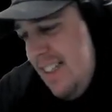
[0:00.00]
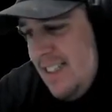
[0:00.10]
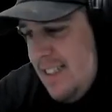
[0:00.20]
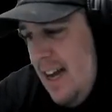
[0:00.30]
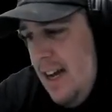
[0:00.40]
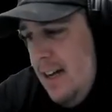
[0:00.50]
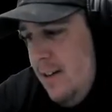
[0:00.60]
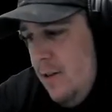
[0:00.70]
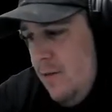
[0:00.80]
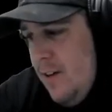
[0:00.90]
start
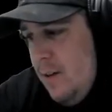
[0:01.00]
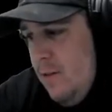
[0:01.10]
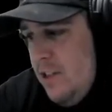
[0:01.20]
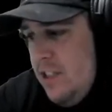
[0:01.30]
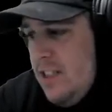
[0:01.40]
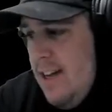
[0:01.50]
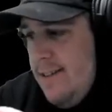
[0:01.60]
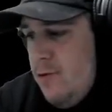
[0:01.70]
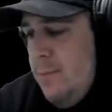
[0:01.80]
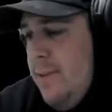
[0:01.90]
of like where she started
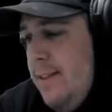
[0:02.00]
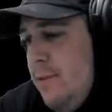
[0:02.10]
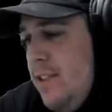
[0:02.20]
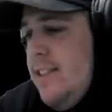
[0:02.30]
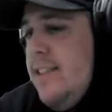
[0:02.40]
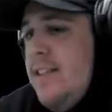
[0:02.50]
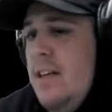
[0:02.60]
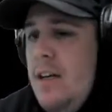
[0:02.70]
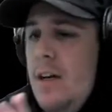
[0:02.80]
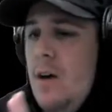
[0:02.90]
dropping music,
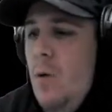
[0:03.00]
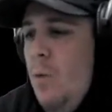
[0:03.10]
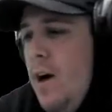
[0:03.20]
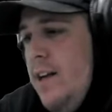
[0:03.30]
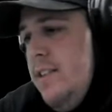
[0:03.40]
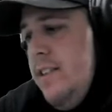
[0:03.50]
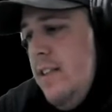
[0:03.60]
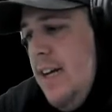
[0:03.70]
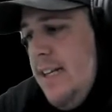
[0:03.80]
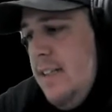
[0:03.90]
1's in
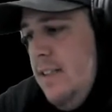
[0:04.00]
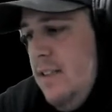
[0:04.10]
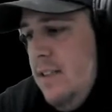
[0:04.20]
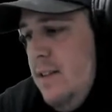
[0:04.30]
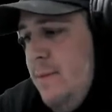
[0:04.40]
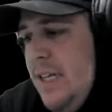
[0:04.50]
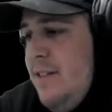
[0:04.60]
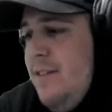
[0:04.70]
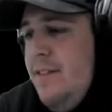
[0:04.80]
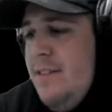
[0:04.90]
like the
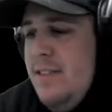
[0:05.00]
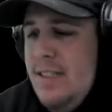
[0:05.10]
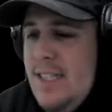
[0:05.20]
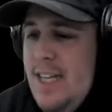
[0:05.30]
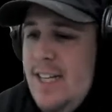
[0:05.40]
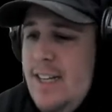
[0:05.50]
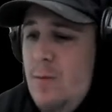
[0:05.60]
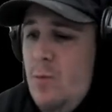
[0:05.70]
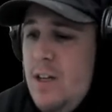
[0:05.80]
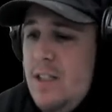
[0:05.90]
middle, and
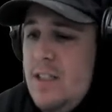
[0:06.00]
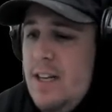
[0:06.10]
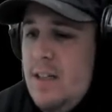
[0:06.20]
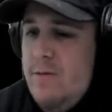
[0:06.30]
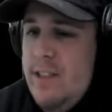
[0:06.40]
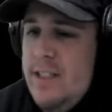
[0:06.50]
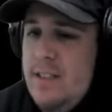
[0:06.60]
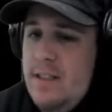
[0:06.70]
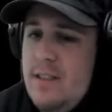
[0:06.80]
then 1's like recent.